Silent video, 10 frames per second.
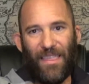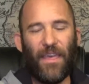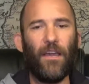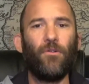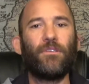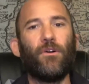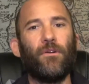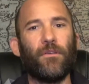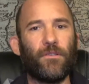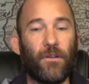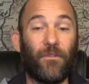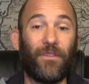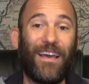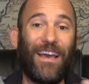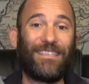They always go to the server
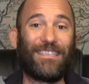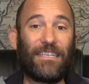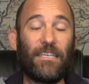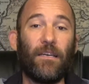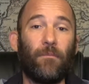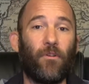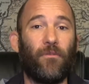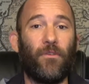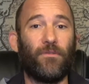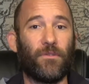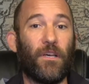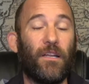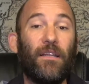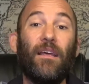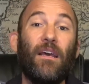that has the least number of users
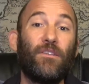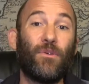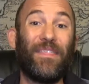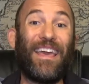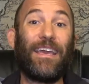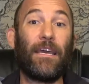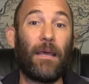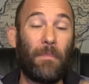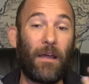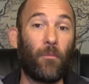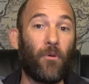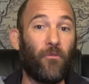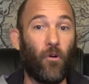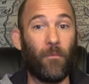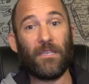on it, so they get a better
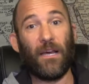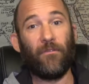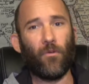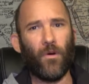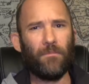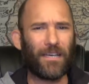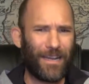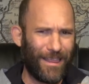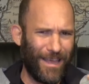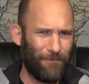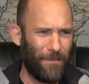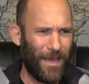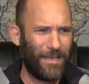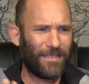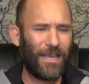performance out of your website. And that
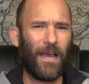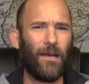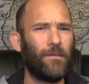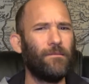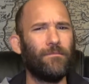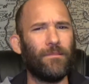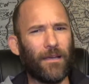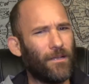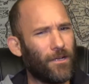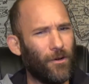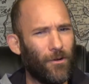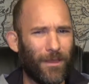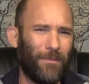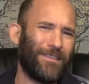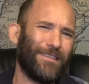may sound like a joke.
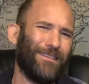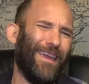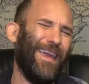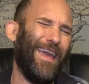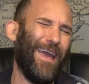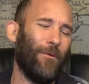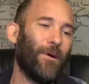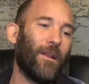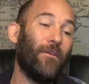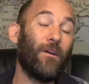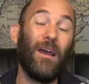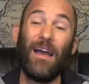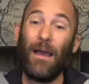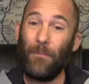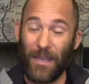That may sound like, yeah, whatever.
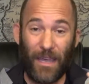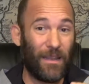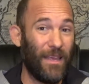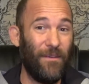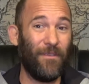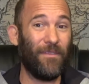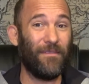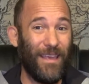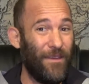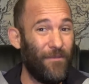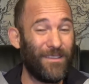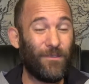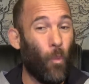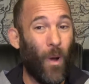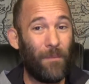But again, even
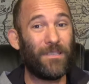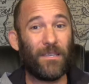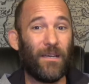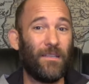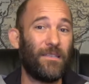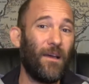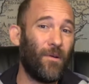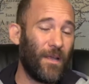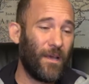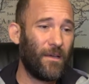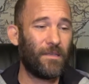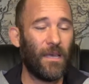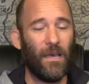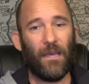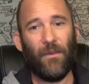websites nowadays,
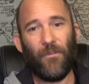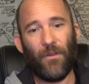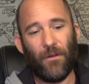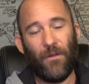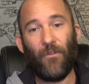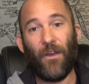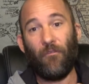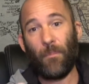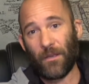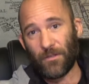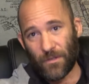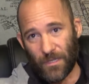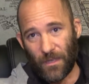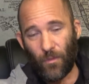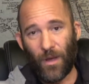if you have pictures
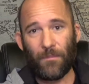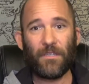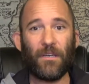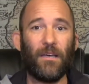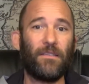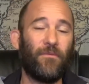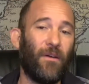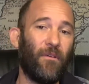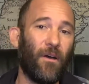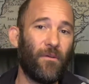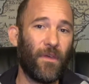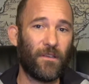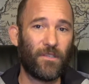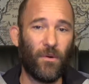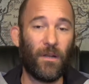on the websites, if you have other
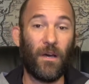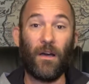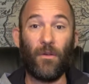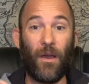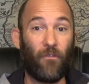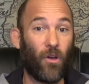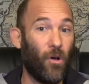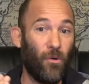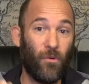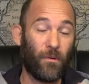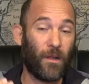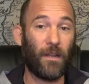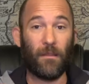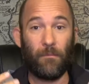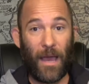things going on, you have code running
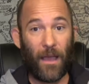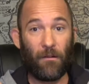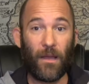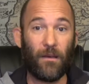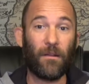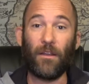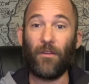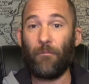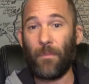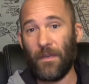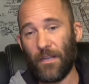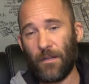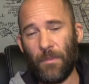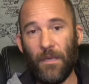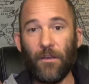in the background. Again, you have
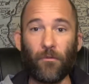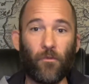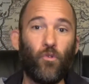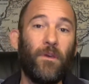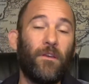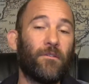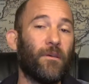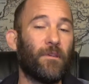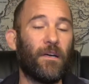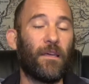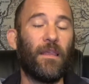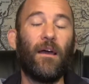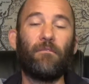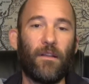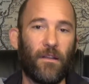PHP or Ruby or something like
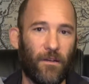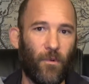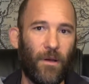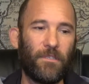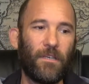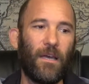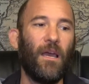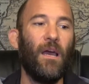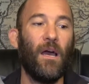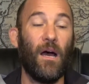that running on your website.